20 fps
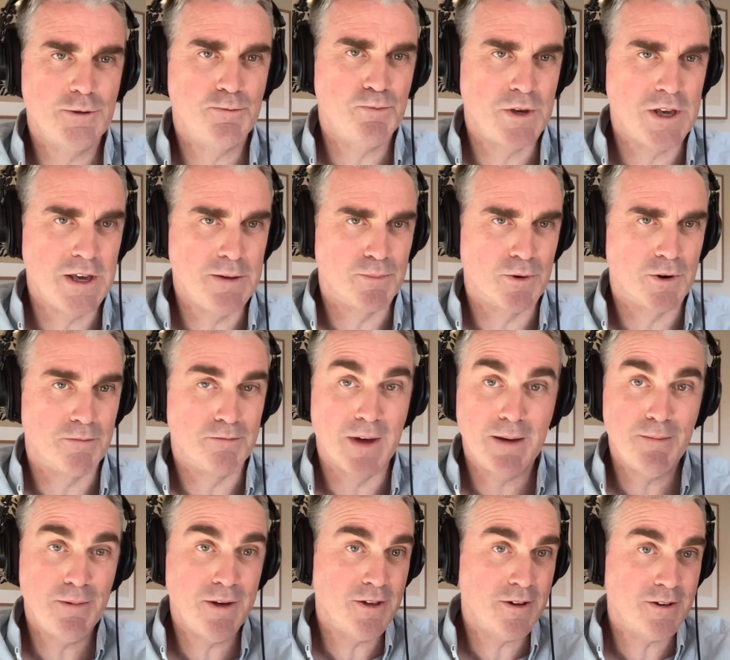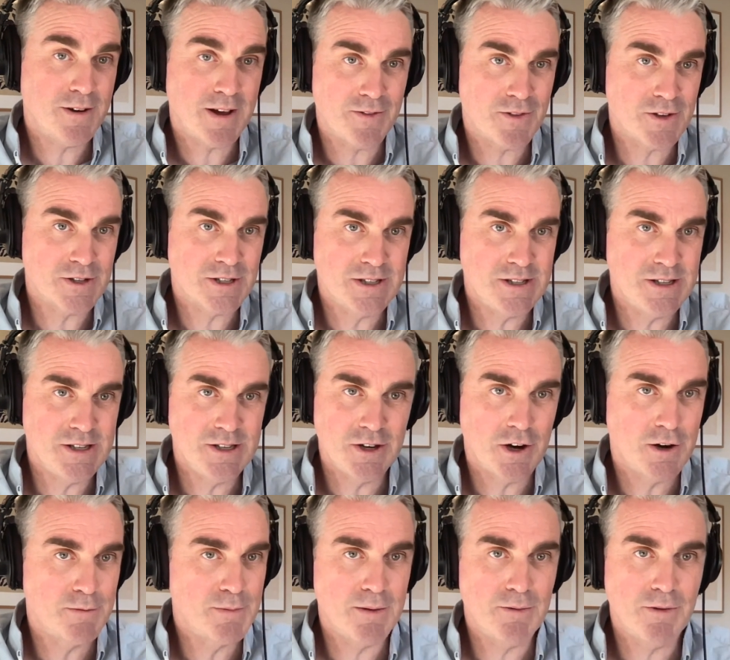people, maybe they're not the
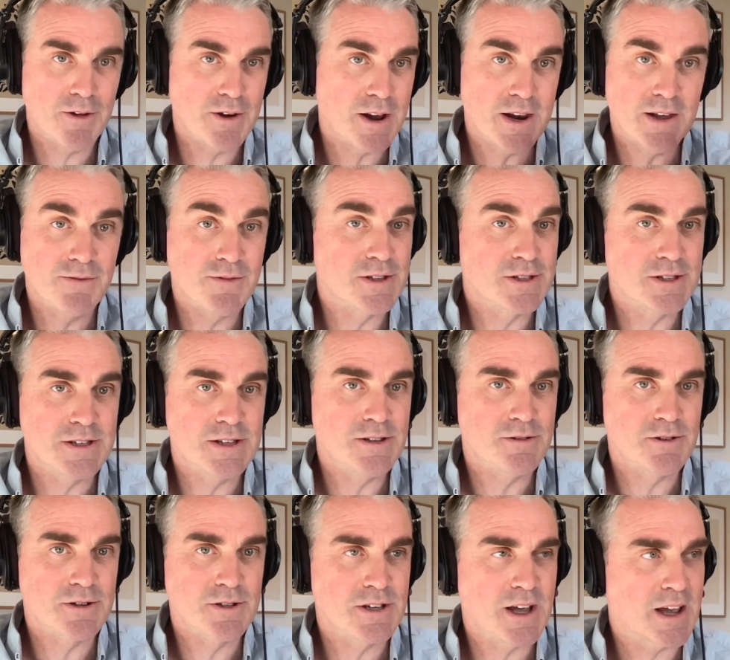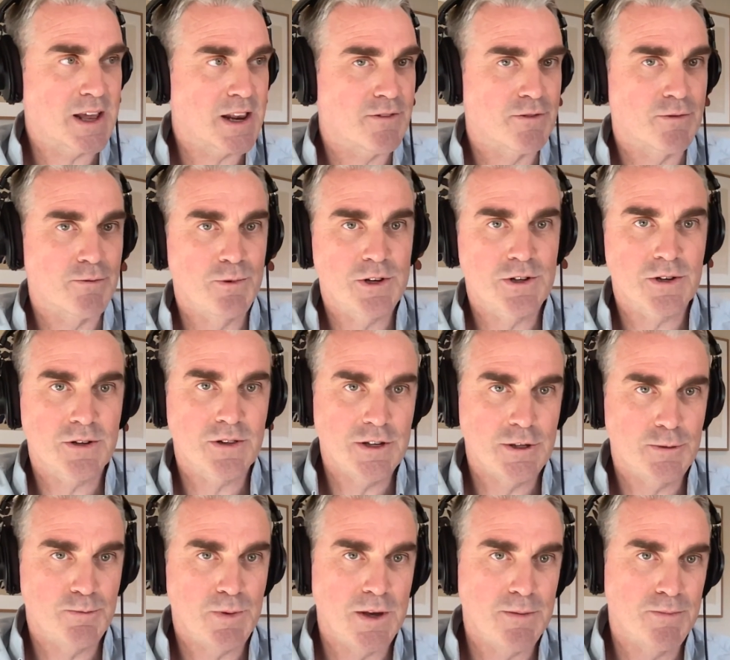CEO, maybe they're not even the senior executives, which of
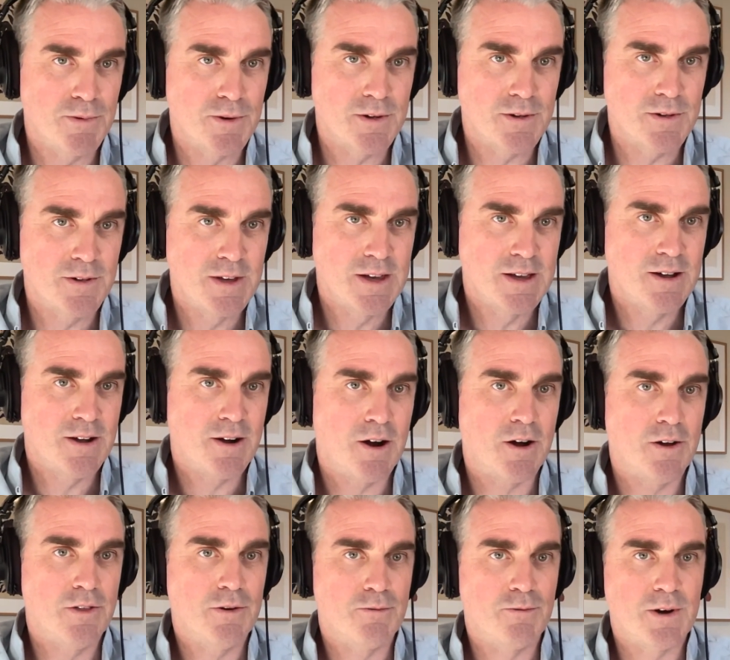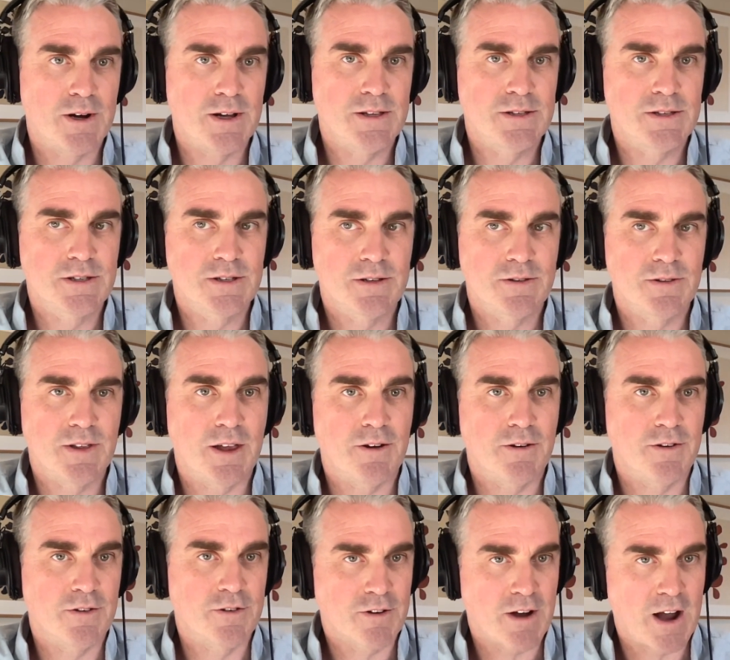these people are the ones that
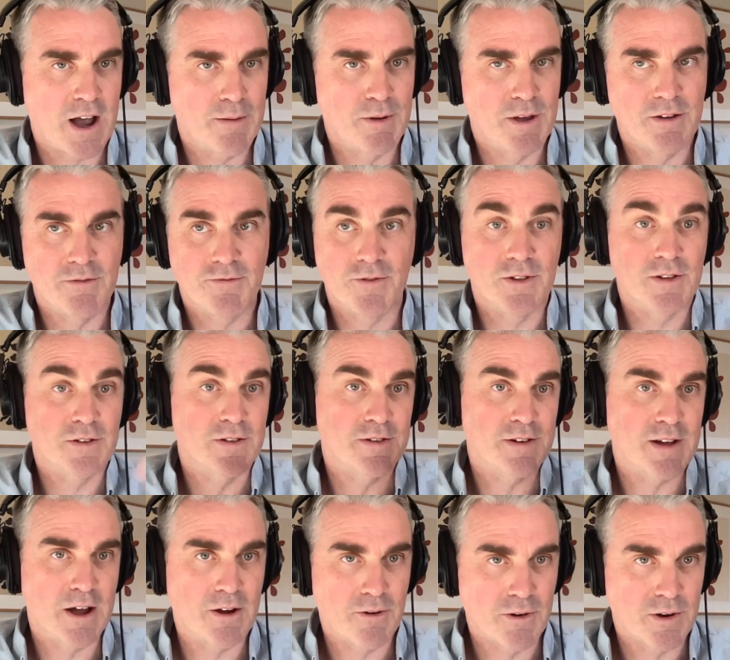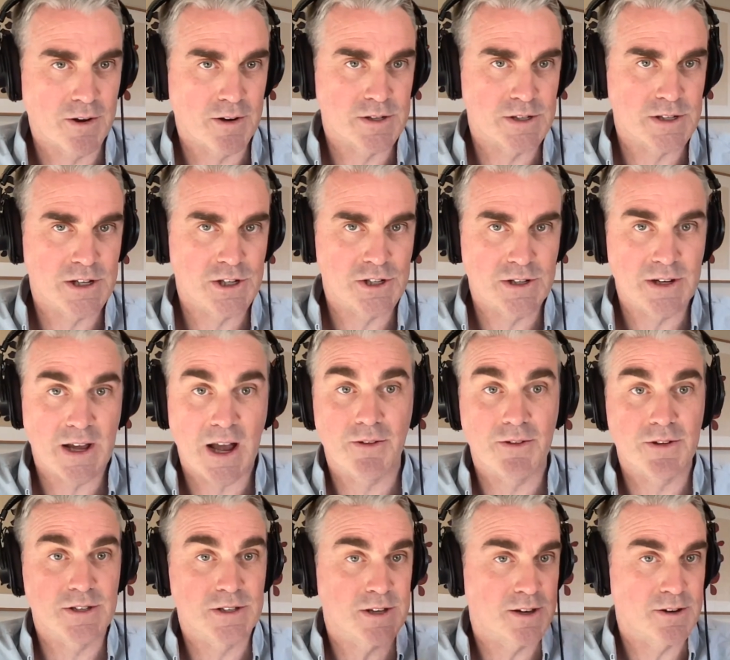are describing for this entire organization how
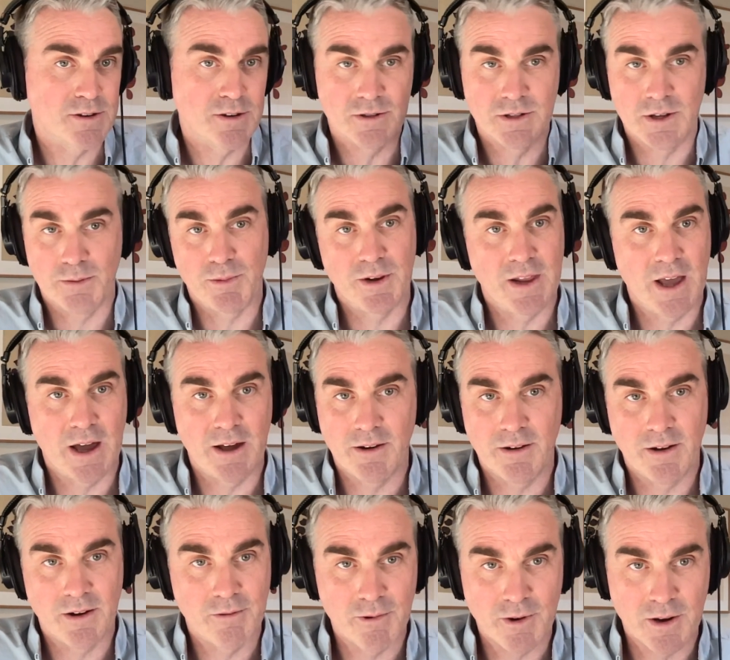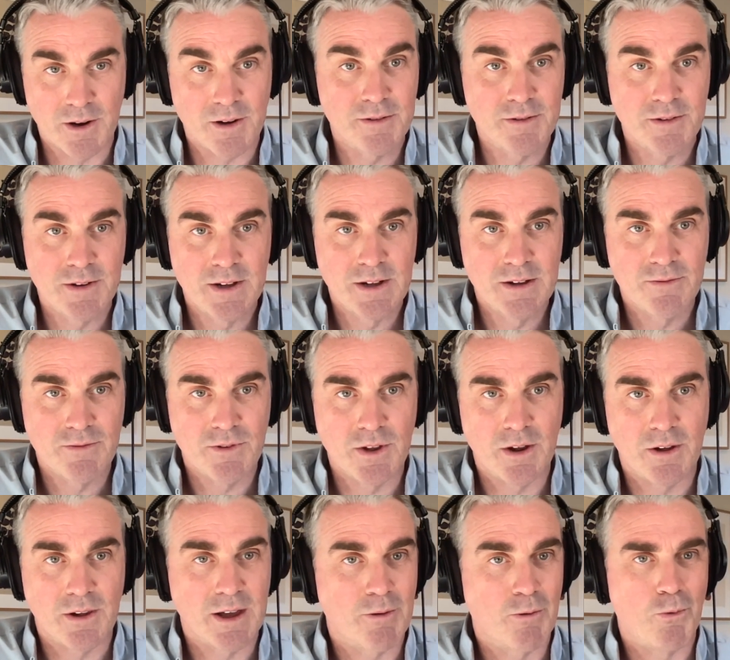the sun goes up and down in our world? You
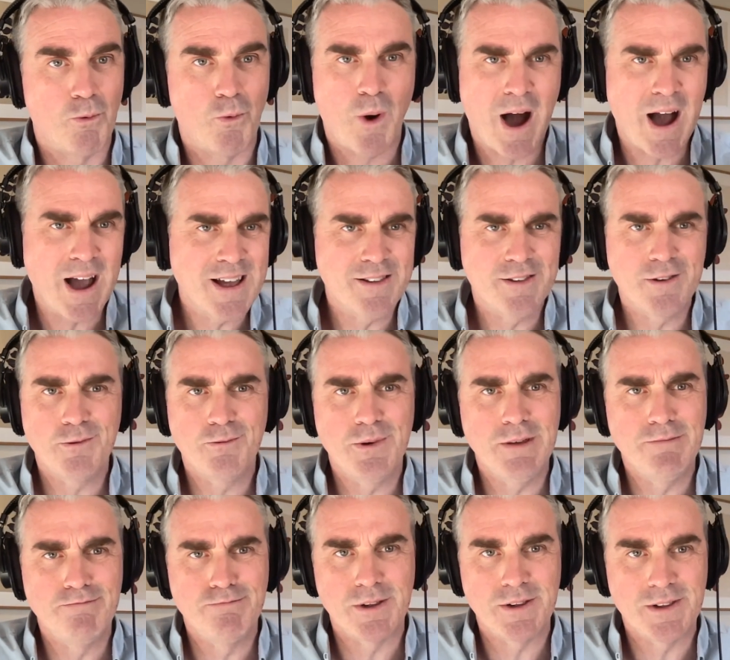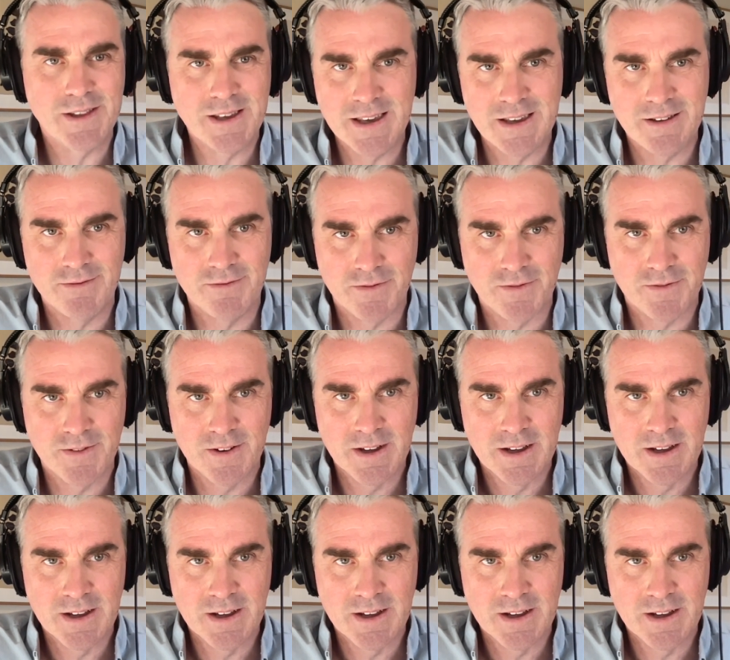know, like, why do we believe